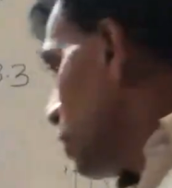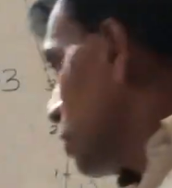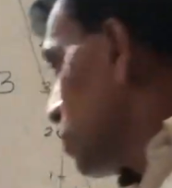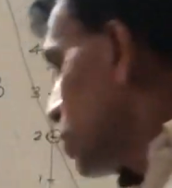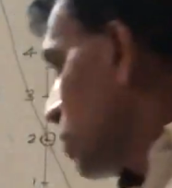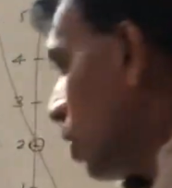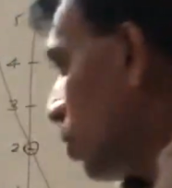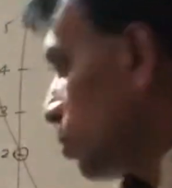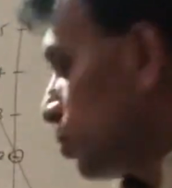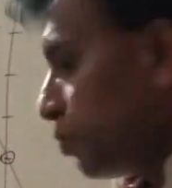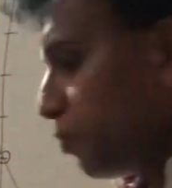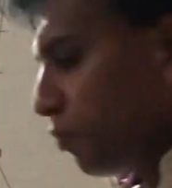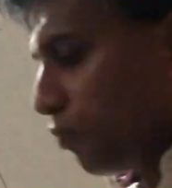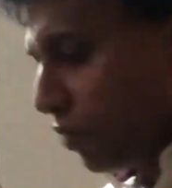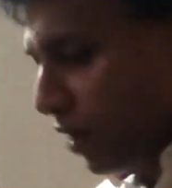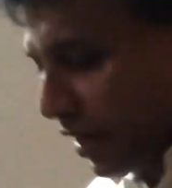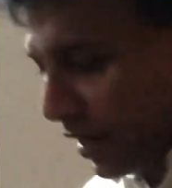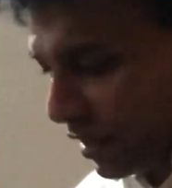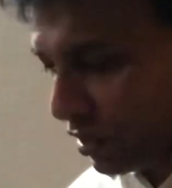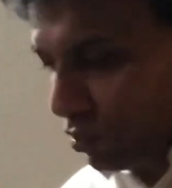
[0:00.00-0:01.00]
So how to
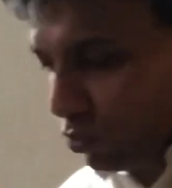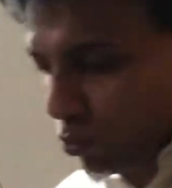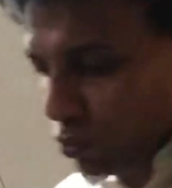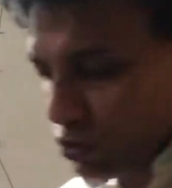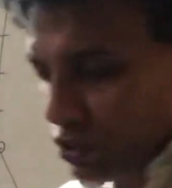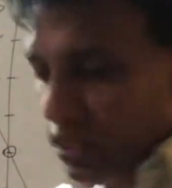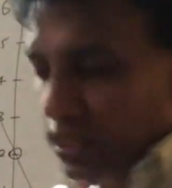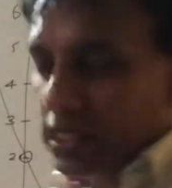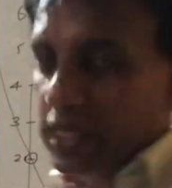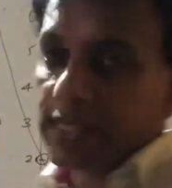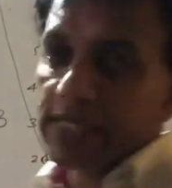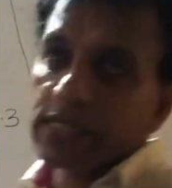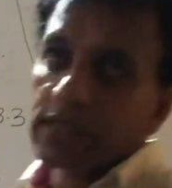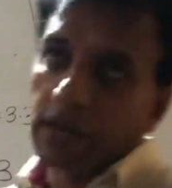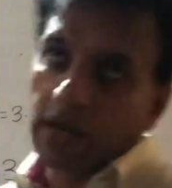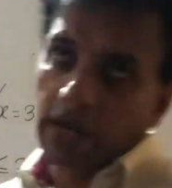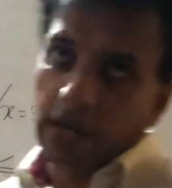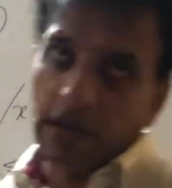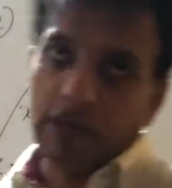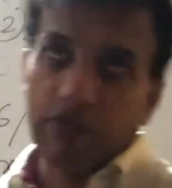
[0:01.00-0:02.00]
find using this
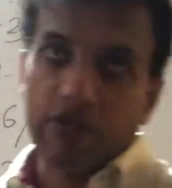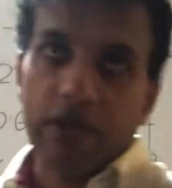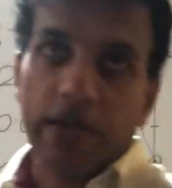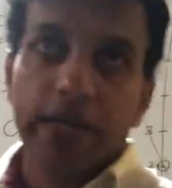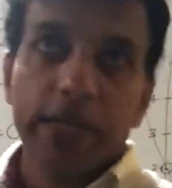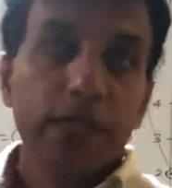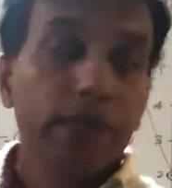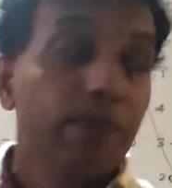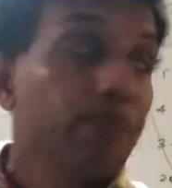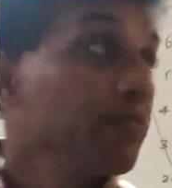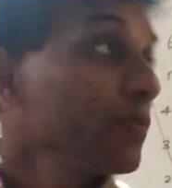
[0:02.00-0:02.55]
graph, right?